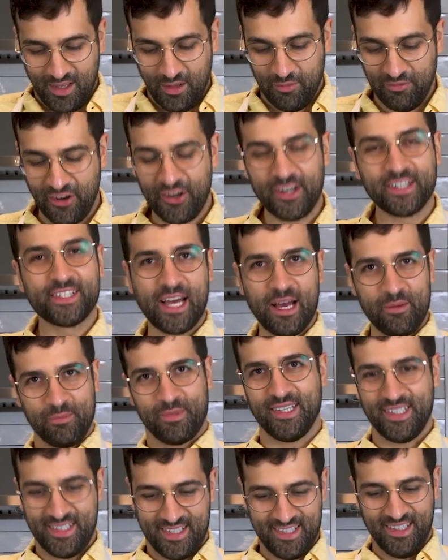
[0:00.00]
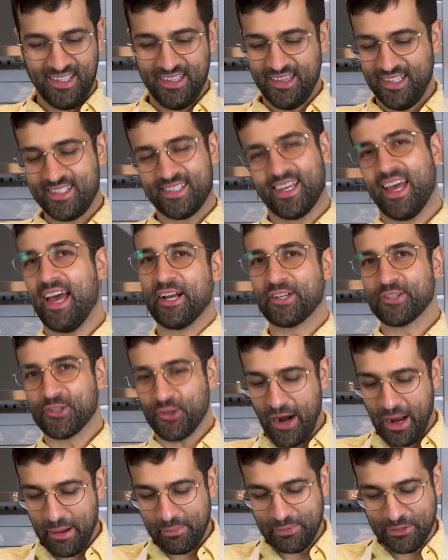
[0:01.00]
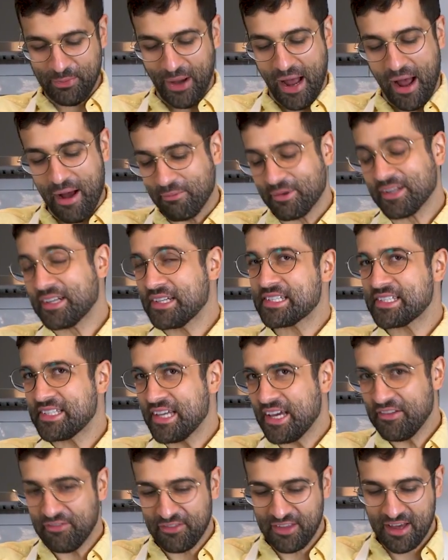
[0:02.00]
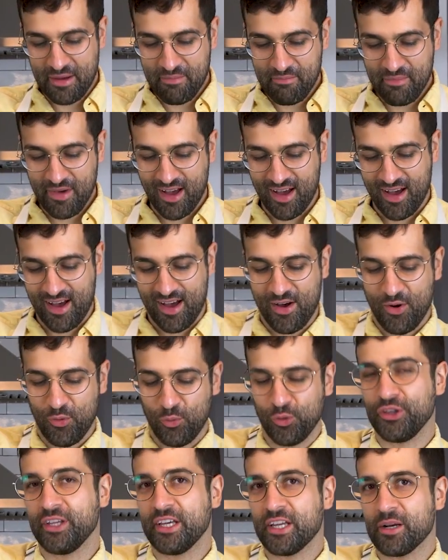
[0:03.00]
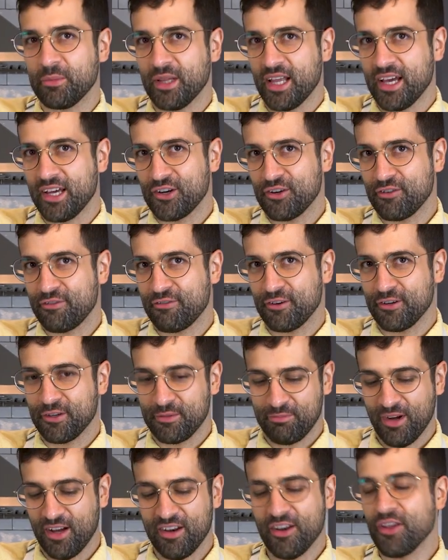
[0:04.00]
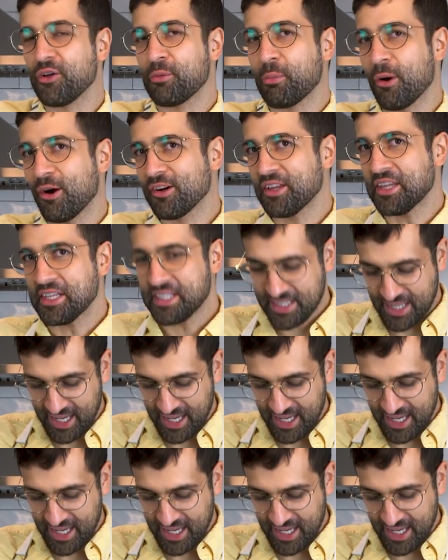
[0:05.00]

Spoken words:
I'm very tempted to eat these cake scraps, but I'm gonna save them. We'll need them later for another part of this